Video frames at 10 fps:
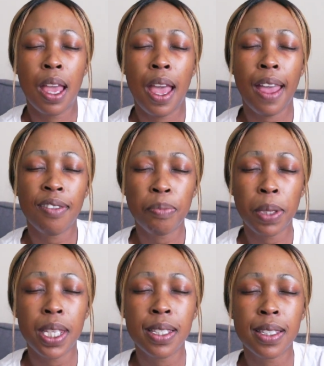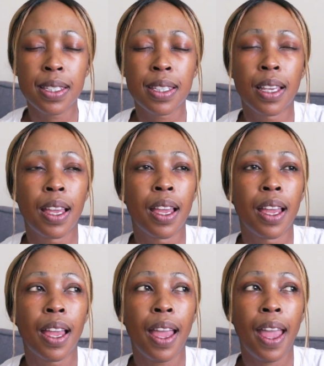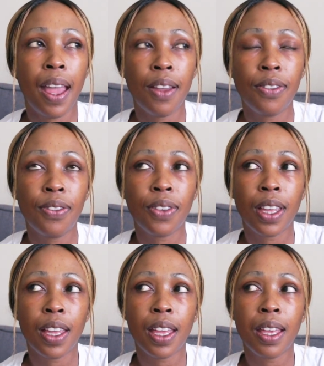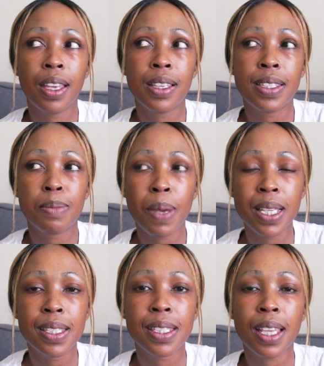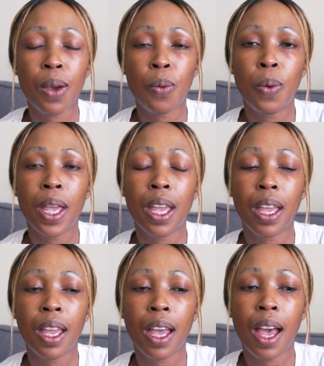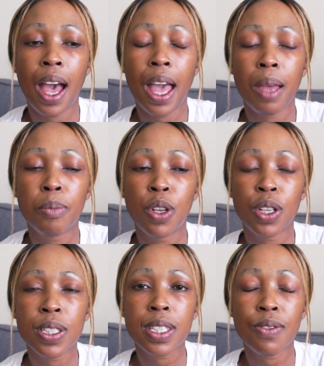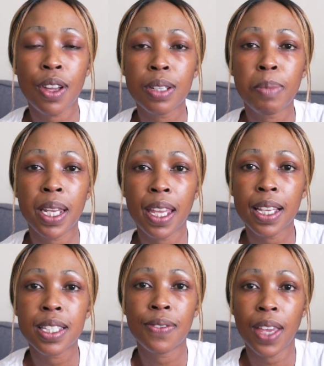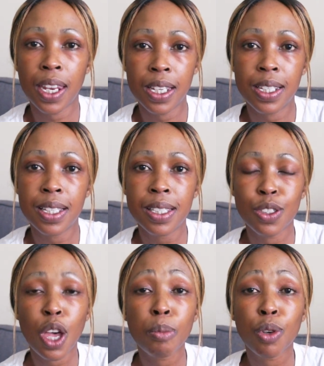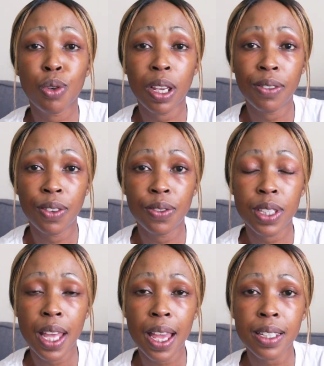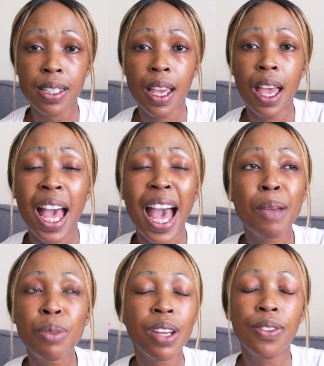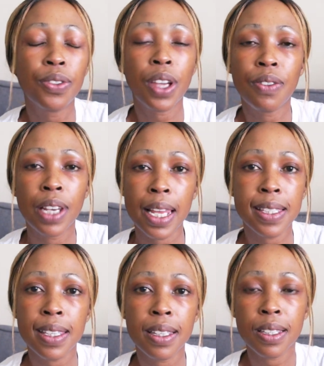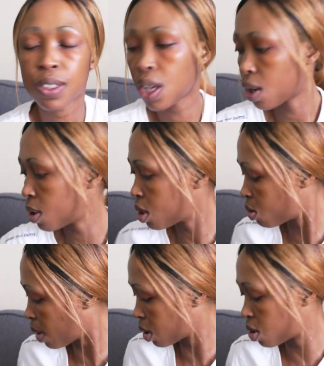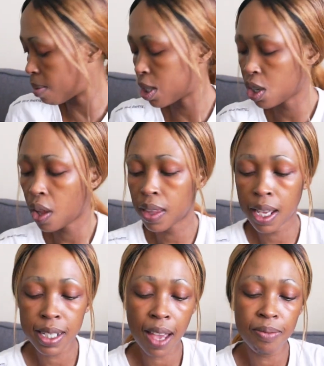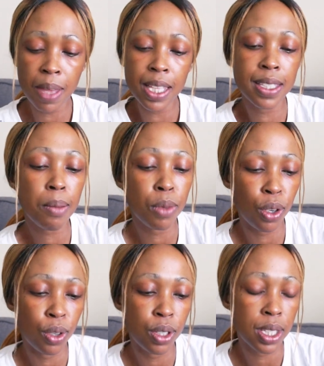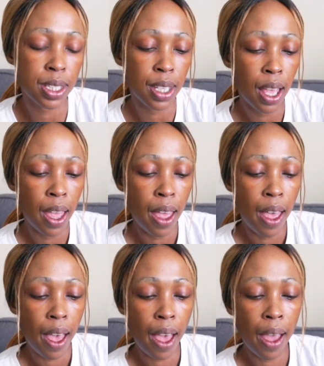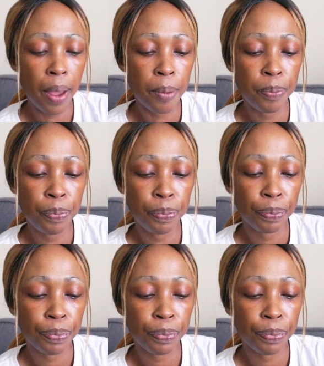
have peace, have a space where I am not surrounded by negative energies. So I'm grateful for that. I'm grateful for every lesson. So I don't want to dwell too much on that. I've made some notes. And